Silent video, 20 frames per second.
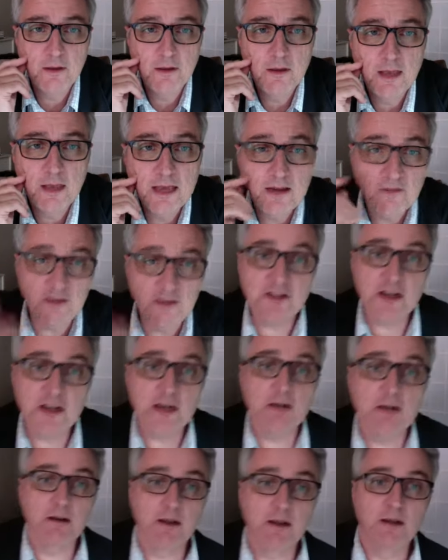And in this
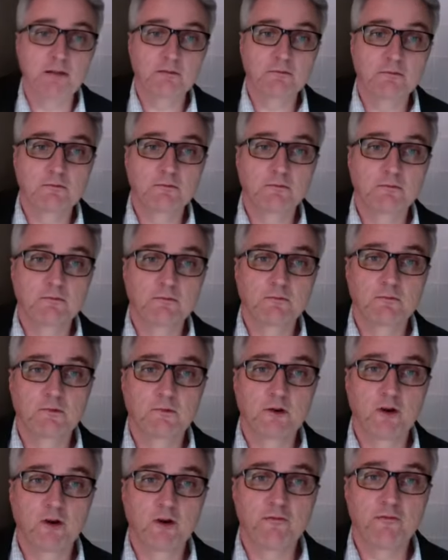area
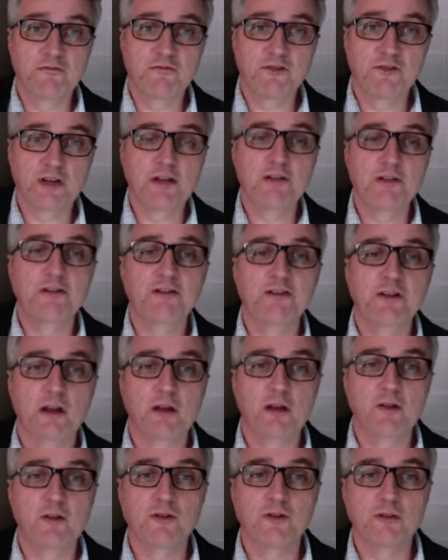of seller
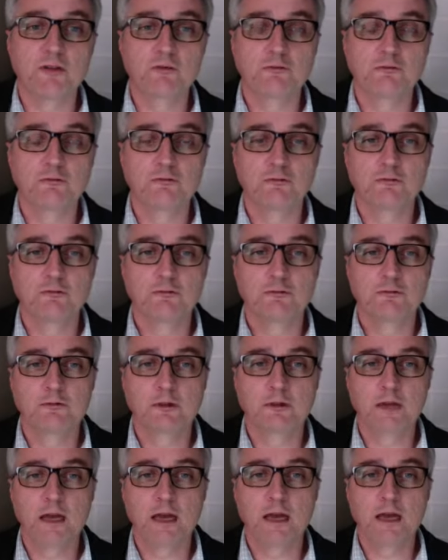disclosure
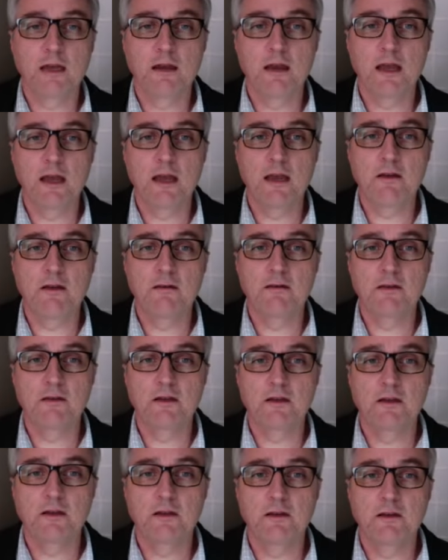and
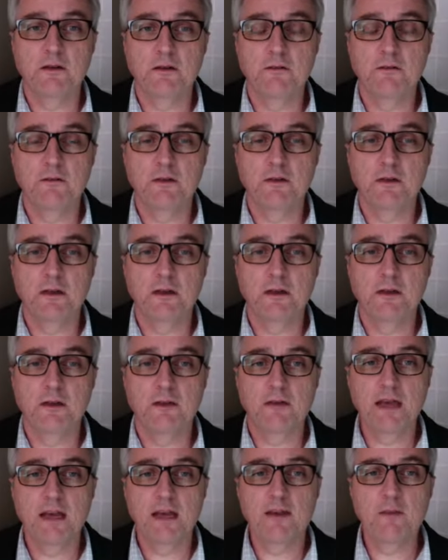the
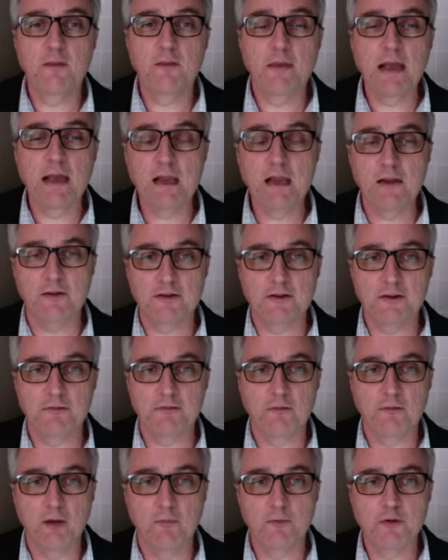getting the balance
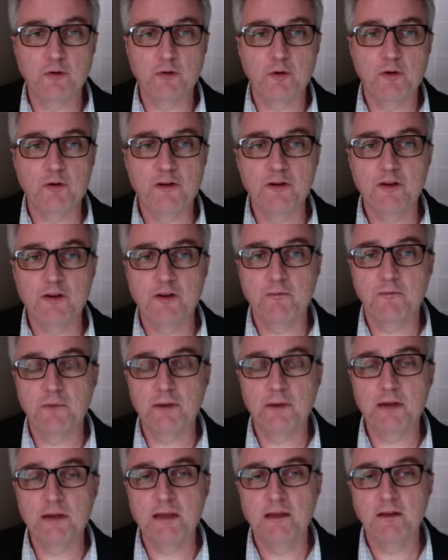right between these
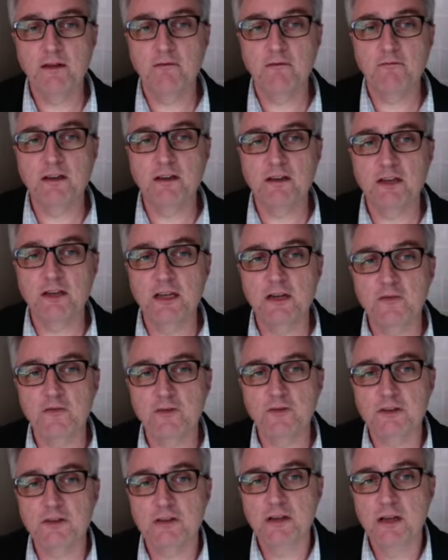competing and conflicting
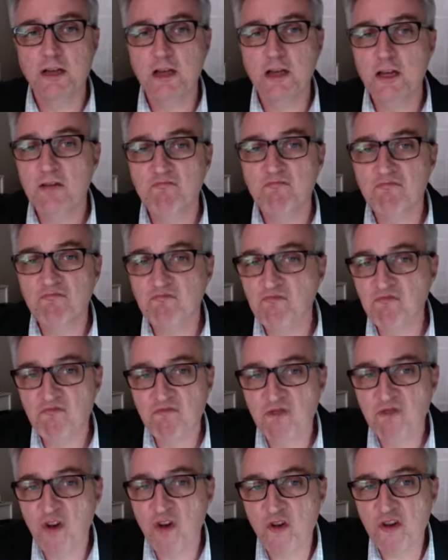interests,
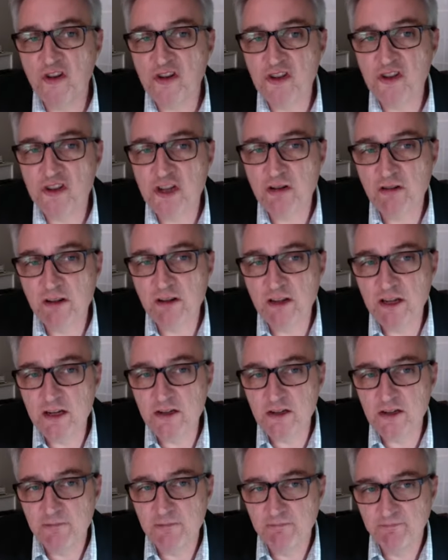not necessarily
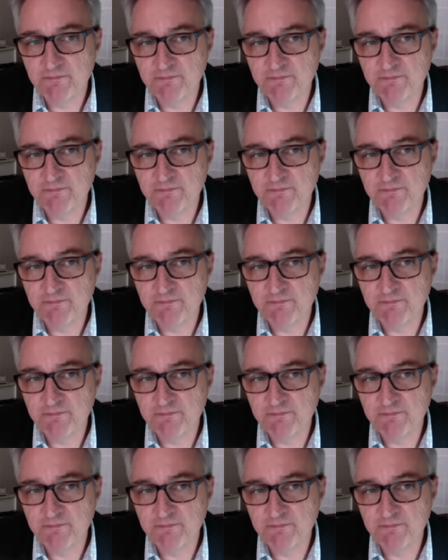easy.